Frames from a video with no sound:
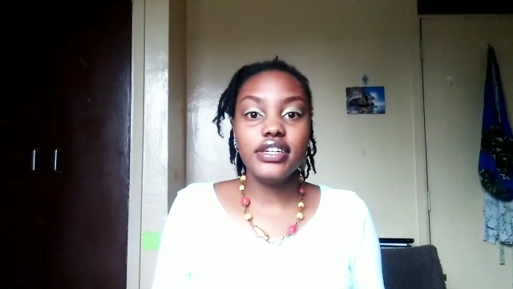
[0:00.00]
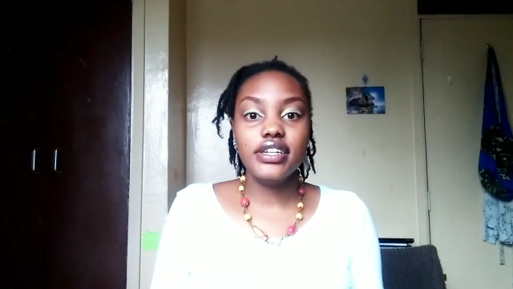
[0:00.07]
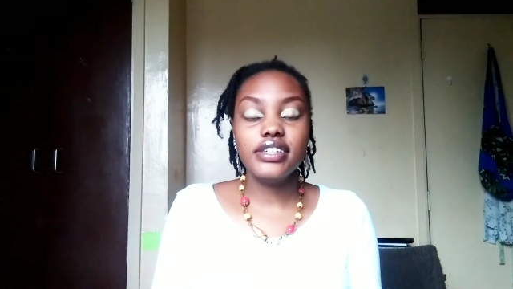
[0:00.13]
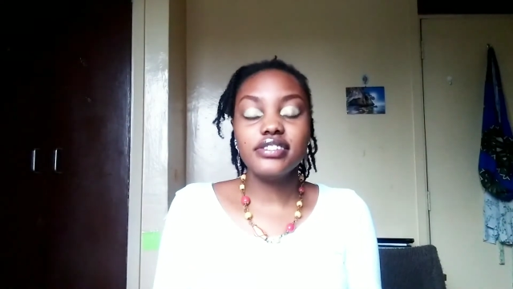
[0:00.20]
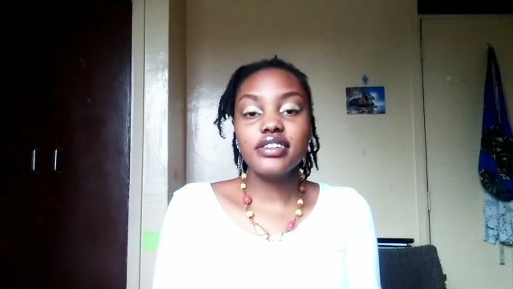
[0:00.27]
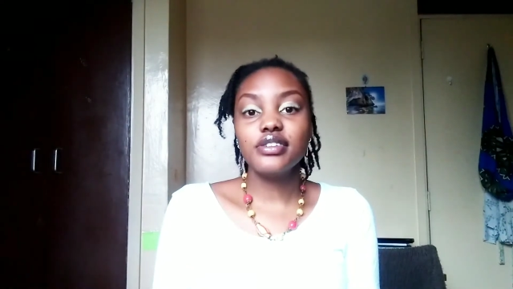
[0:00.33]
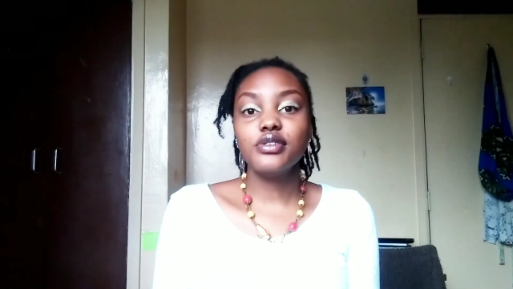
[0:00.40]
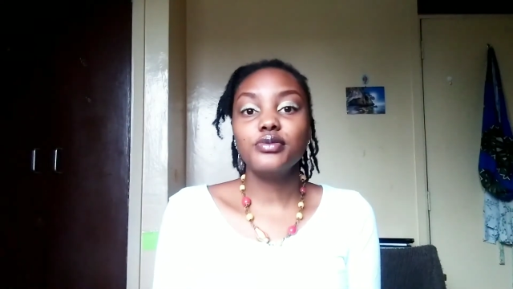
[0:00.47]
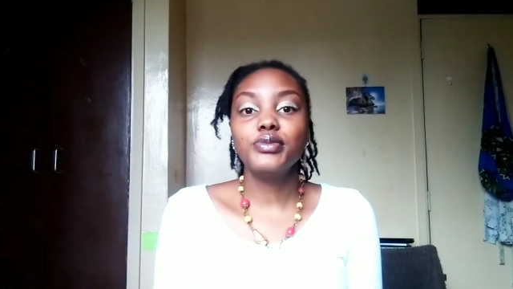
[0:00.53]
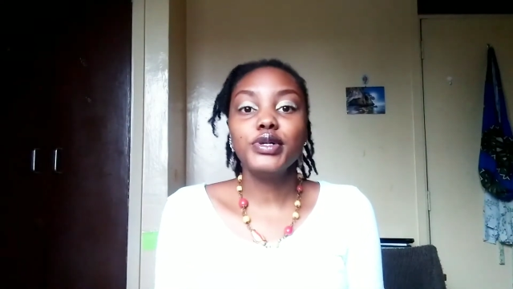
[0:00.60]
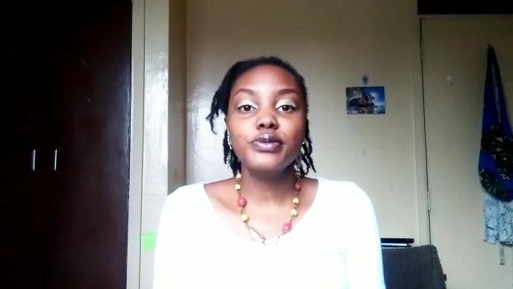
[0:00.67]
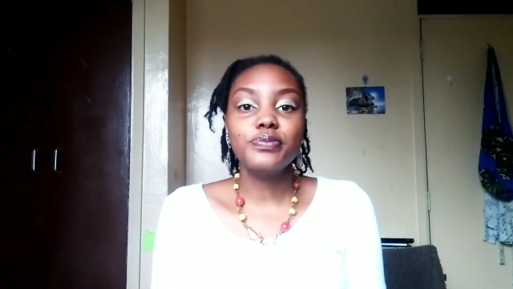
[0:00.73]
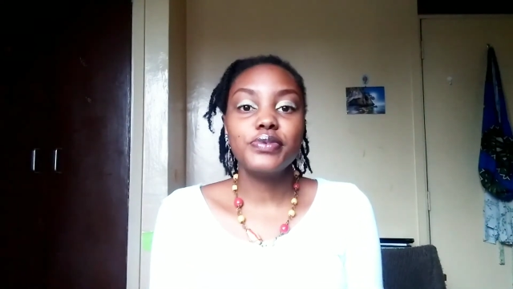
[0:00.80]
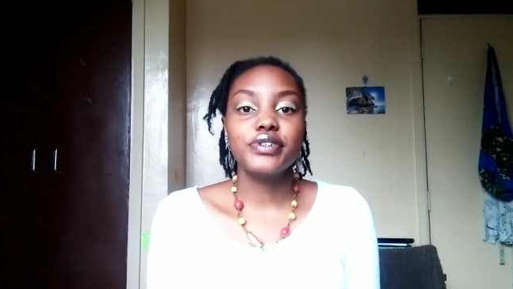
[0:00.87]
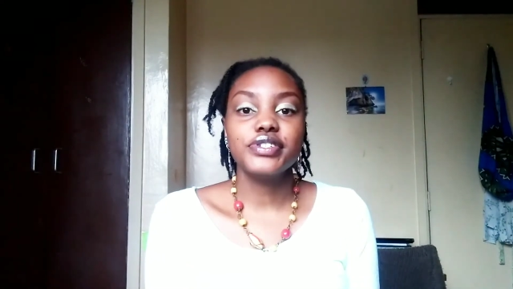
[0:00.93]
is a normal
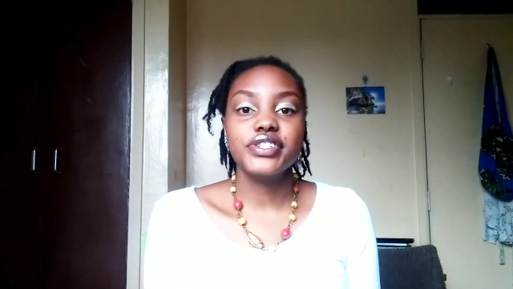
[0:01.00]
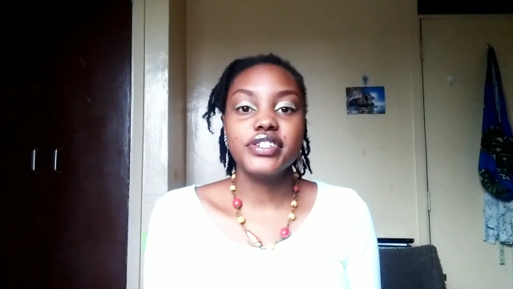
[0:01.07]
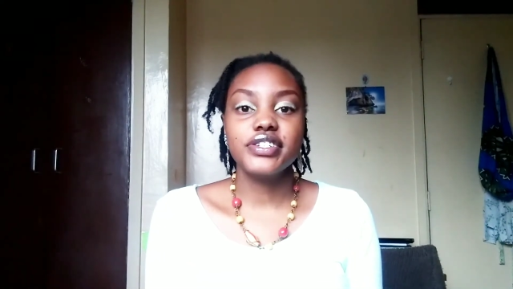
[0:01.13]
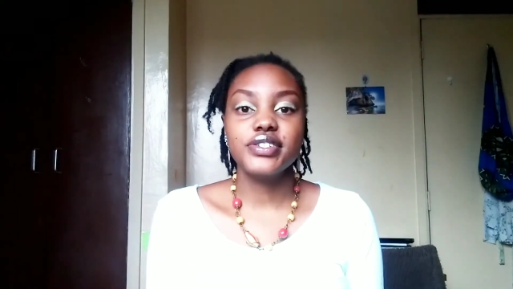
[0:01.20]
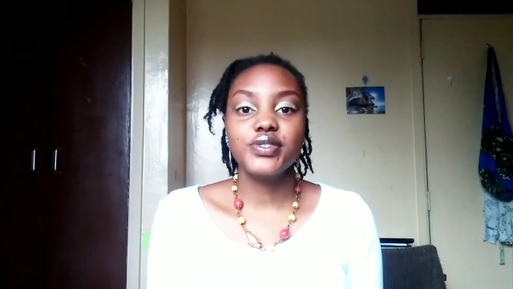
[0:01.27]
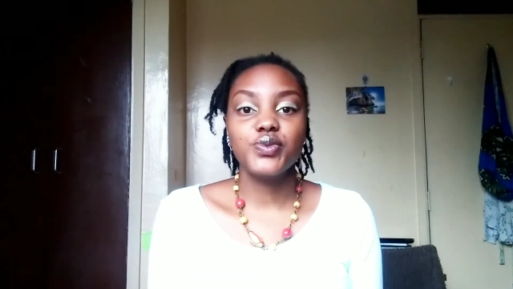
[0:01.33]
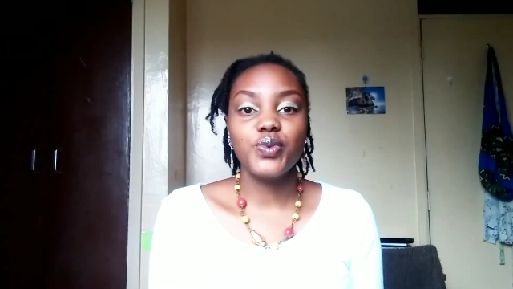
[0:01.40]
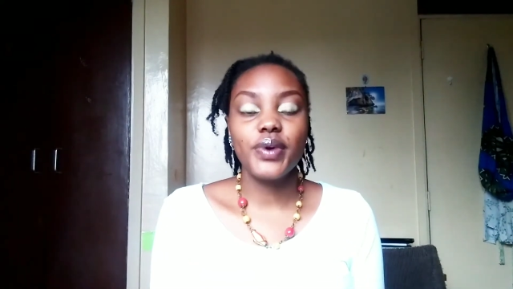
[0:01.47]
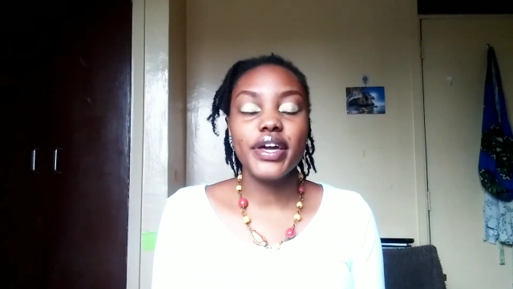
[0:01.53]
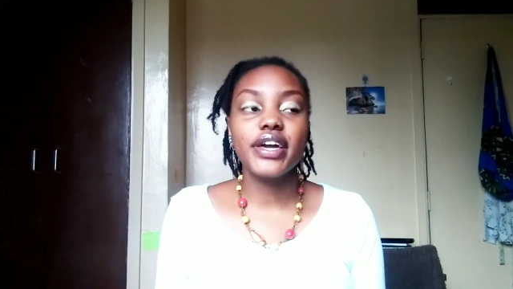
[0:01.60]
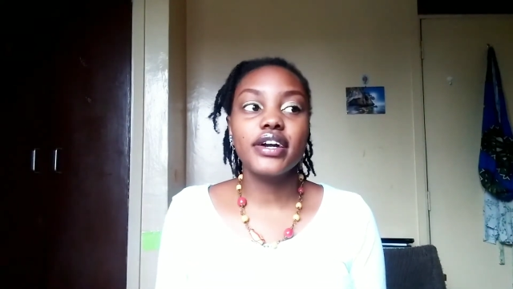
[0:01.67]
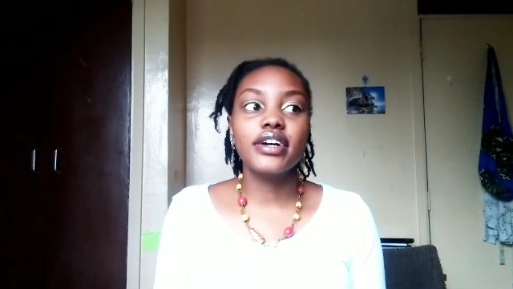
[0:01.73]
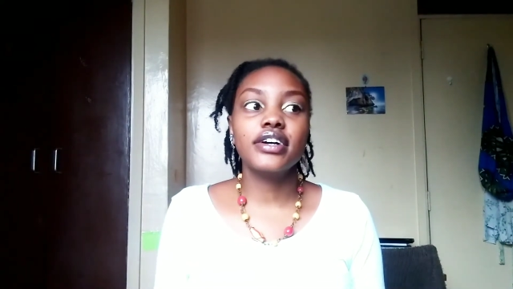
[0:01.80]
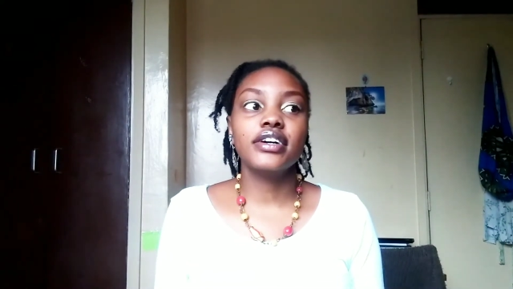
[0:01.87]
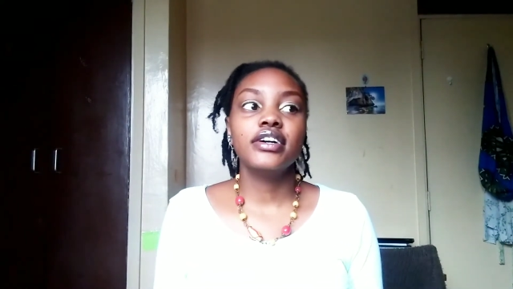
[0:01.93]
process
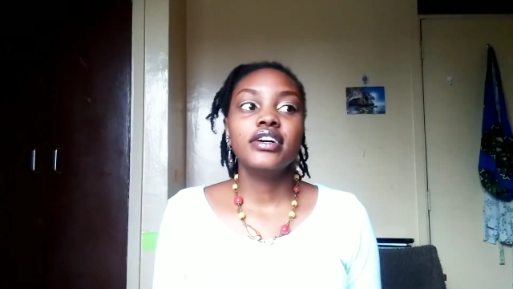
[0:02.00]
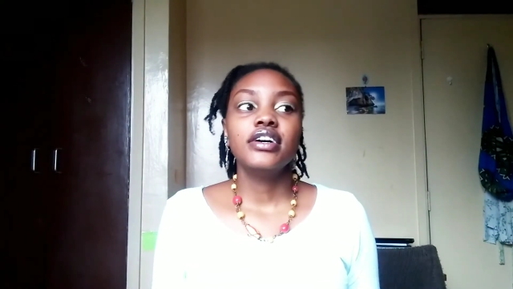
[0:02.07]
where